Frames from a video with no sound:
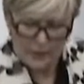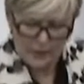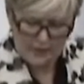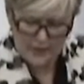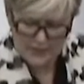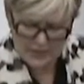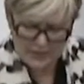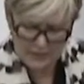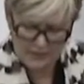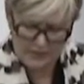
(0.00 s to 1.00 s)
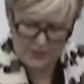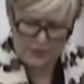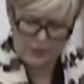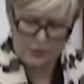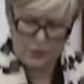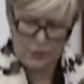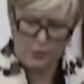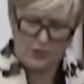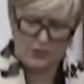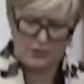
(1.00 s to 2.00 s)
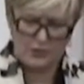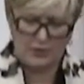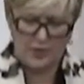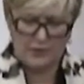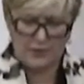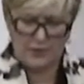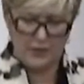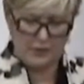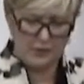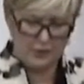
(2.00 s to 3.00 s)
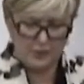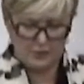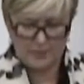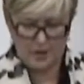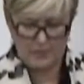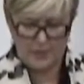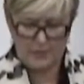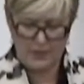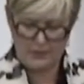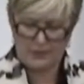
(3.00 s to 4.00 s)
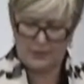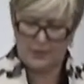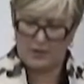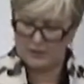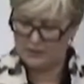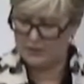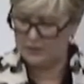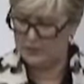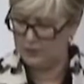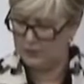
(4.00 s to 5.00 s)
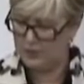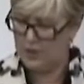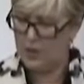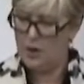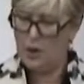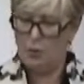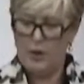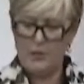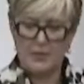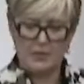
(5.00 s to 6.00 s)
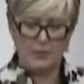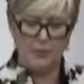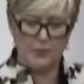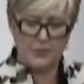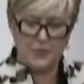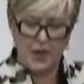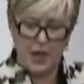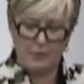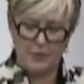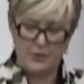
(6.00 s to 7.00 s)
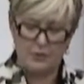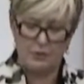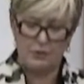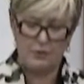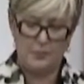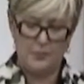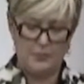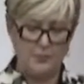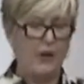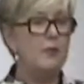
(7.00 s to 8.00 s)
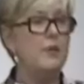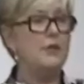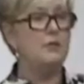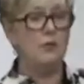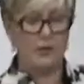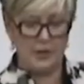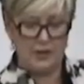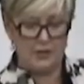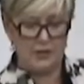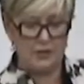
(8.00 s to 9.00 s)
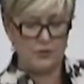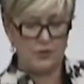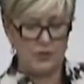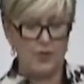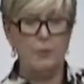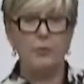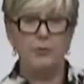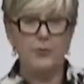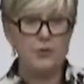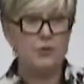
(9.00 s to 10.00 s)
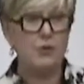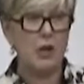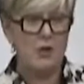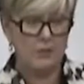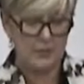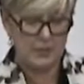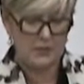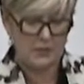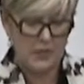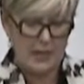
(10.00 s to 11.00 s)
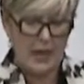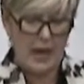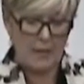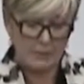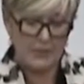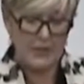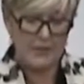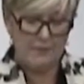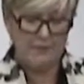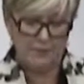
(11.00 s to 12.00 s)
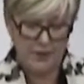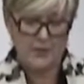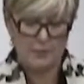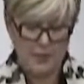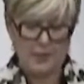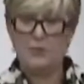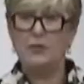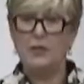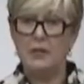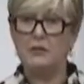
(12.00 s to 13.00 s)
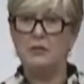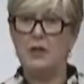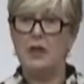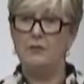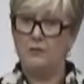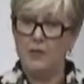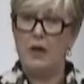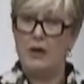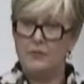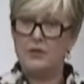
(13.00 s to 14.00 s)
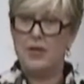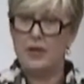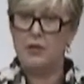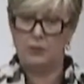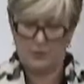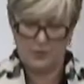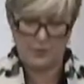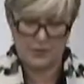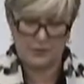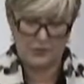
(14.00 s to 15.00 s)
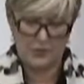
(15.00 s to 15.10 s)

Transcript: In 1972, who was concerned about the inclusion of property rights in our Constitution? Women's groups, Aboriginal groups, environmental organizations, and the provincial governments. A pretty fundamental list of stakeholders, Mr.